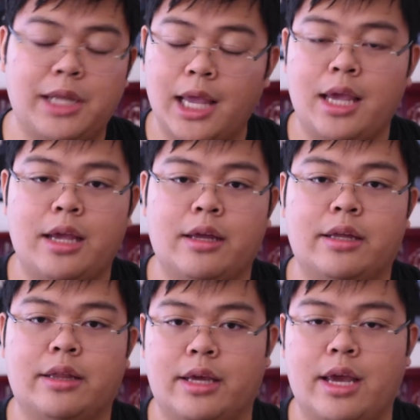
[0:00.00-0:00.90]
playing
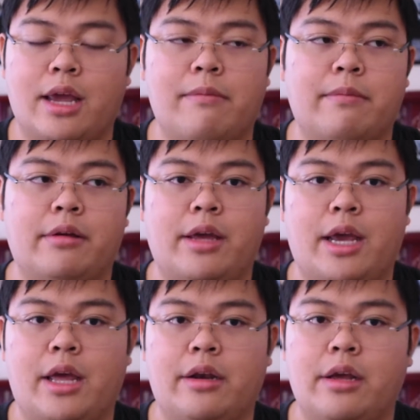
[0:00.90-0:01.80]
the game
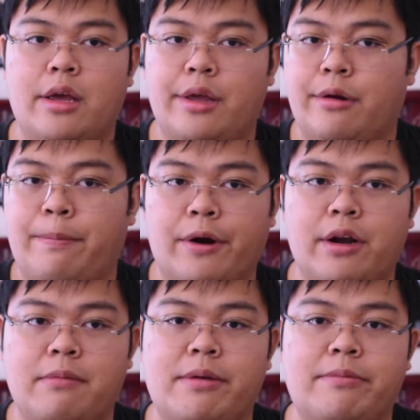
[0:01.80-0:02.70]
and your
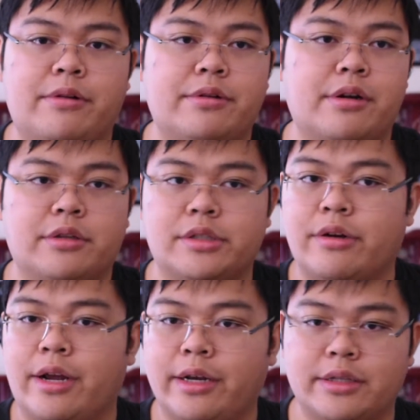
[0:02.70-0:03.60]
party members are
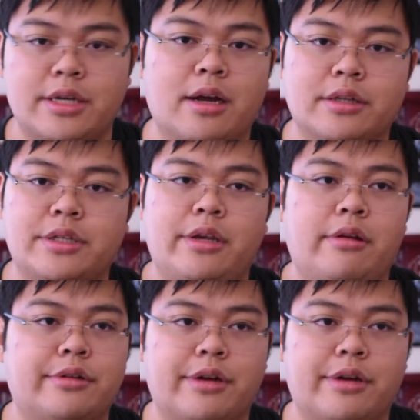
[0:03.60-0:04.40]
trying to talk to you,